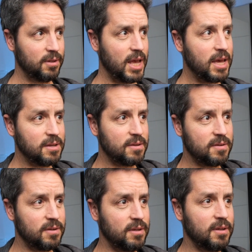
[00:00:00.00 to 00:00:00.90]
And
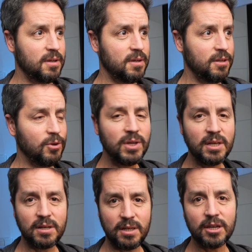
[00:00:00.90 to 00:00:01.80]
you need
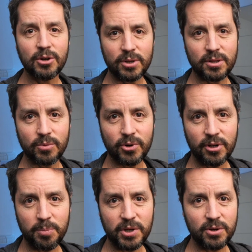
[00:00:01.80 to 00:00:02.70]
an ego in the
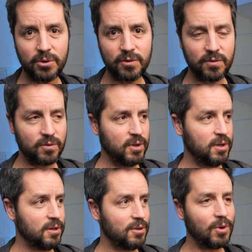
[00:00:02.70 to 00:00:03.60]
world because
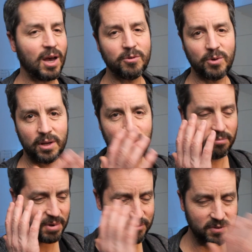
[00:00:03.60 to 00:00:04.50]
you have to
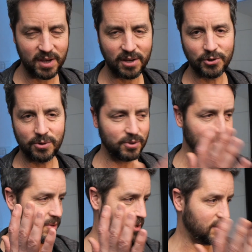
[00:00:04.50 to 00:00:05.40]
have a schedule.
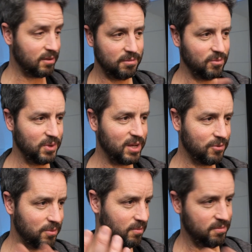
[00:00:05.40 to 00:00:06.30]
We have
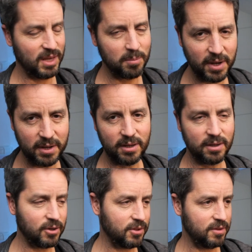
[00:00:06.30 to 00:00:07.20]
to make money,
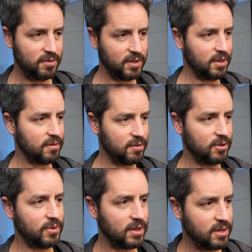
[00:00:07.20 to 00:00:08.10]
all these things,
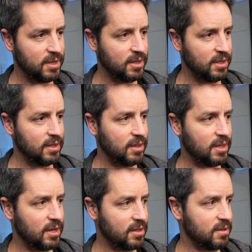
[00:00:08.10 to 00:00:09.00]

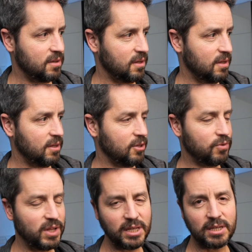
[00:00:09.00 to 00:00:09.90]
that you
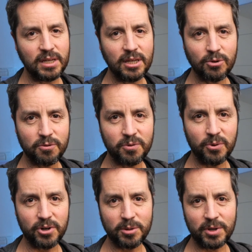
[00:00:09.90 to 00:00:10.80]
really need an ego
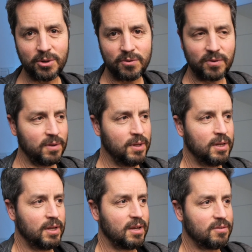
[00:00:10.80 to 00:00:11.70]
for, because
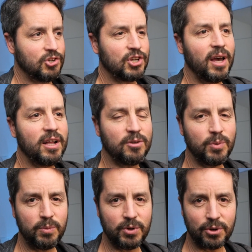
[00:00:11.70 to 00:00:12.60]
as a child we
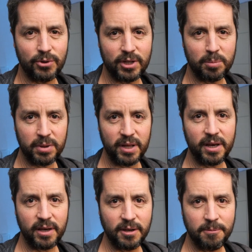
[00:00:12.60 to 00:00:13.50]
would only
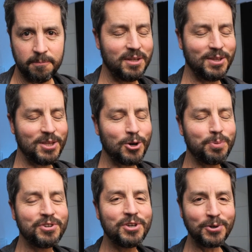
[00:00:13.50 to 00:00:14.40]
play. The
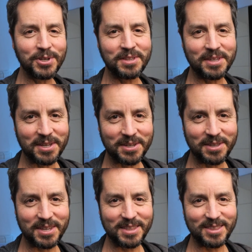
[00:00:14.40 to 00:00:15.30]
opportunity that
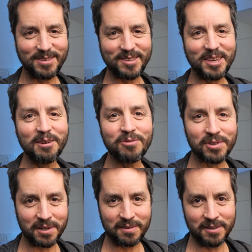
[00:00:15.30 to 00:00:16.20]
this gives
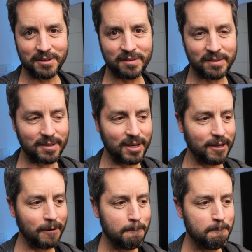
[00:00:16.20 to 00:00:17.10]
us is
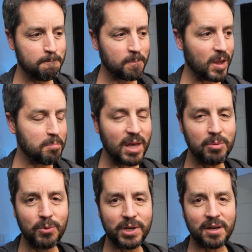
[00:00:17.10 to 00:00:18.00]
that maybe
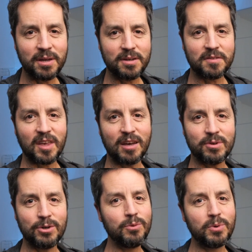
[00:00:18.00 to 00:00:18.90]
we can
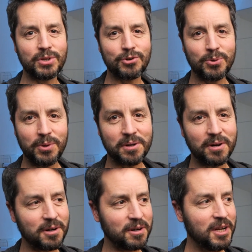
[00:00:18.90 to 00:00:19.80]
discover who we truly
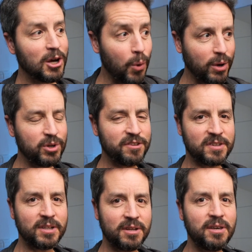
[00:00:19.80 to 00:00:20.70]
are, why we're
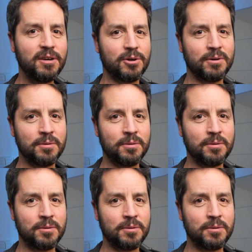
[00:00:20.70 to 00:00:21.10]
still here.